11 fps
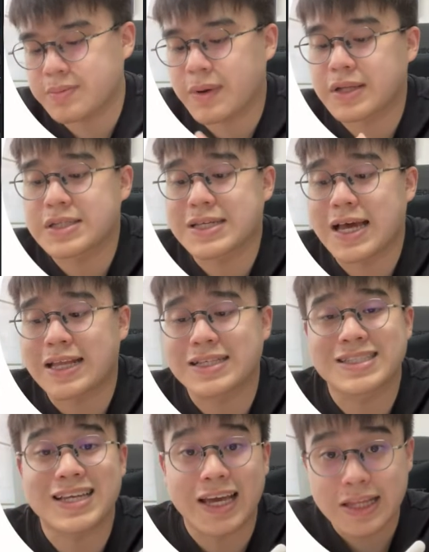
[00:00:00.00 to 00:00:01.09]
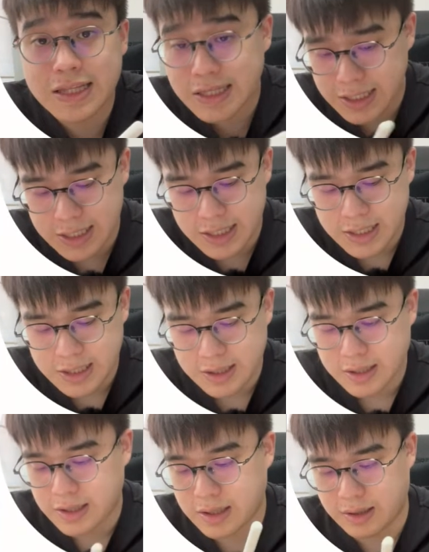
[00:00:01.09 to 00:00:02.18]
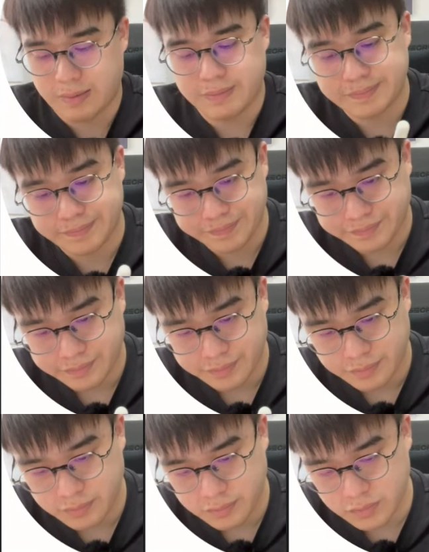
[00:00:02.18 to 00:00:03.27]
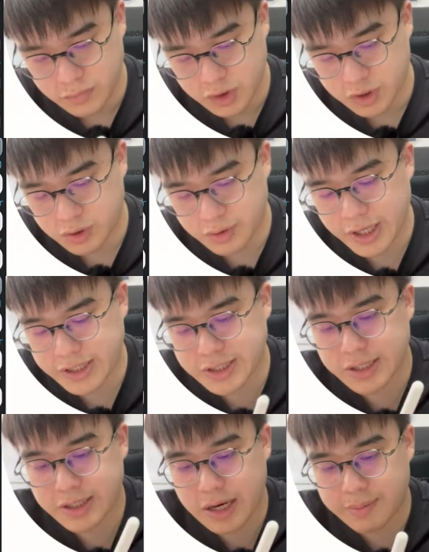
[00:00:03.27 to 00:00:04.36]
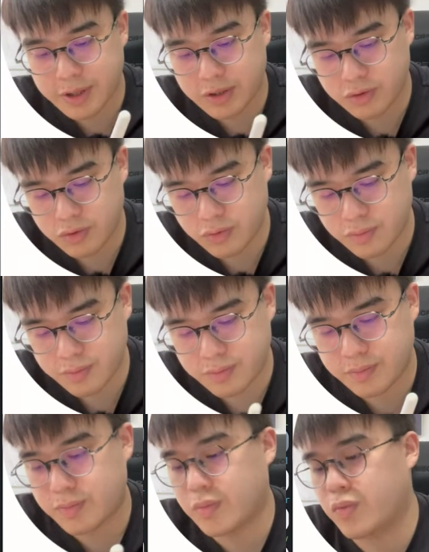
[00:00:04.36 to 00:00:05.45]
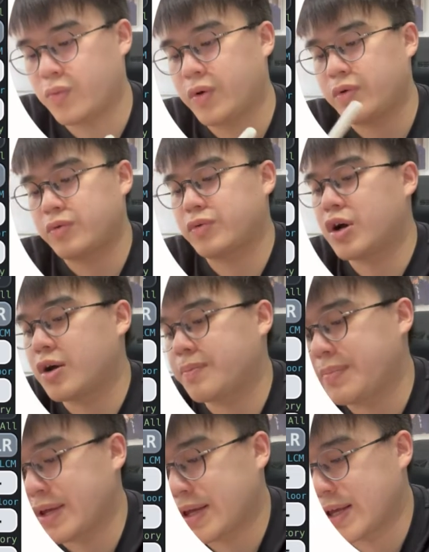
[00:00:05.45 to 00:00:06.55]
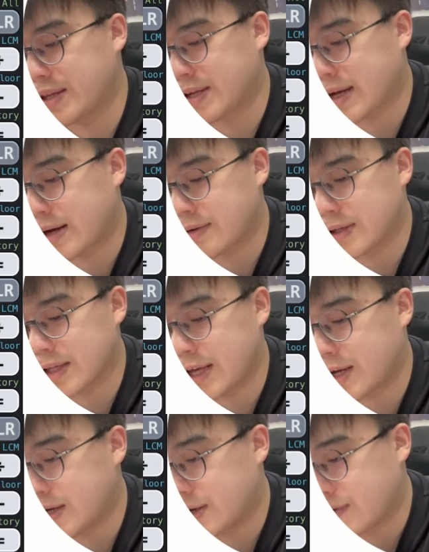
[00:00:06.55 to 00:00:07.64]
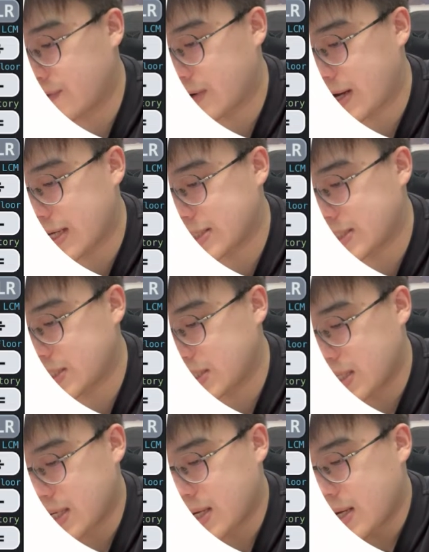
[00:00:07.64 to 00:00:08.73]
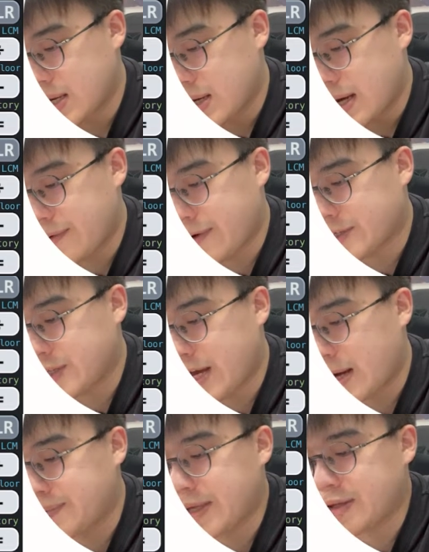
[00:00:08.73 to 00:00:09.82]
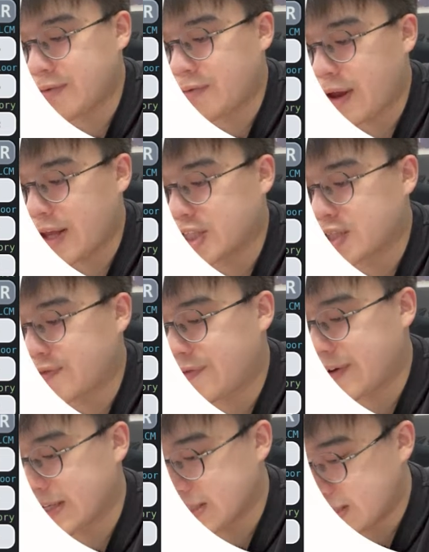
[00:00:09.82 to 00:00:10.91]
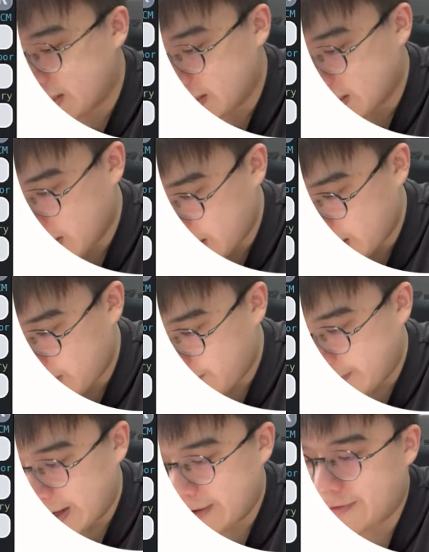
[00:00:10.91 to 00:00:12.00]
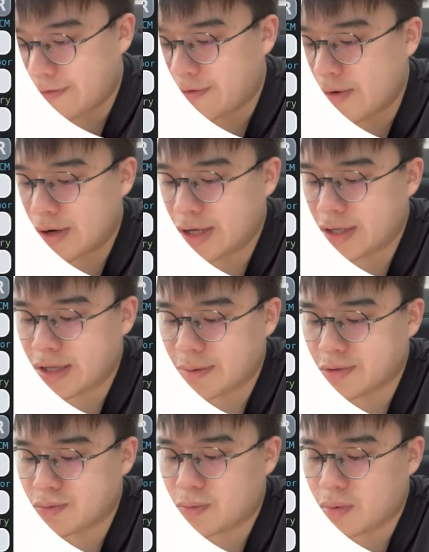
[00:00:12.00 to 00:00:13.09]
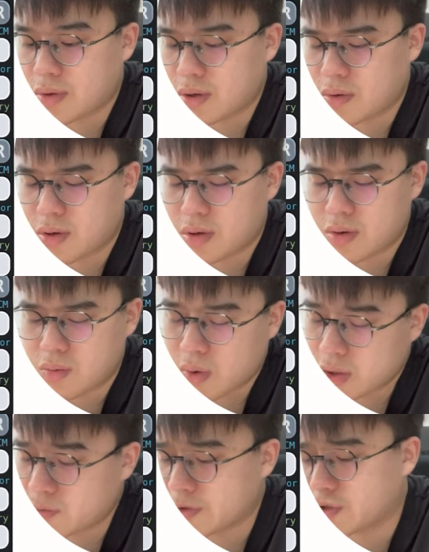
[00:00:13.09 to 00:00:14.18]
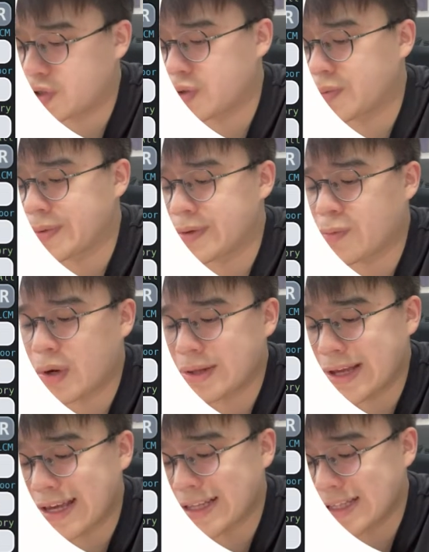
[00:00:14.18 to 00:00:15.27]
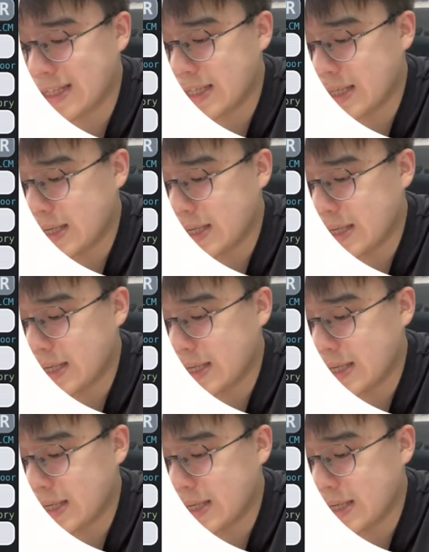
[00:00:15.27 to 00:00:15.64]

minus at the side. Okay, so next thing that I'm going to do will not be keying the calculator for the answer. I will actually update the range first. Okay, 540 times 1 over 3 will be 180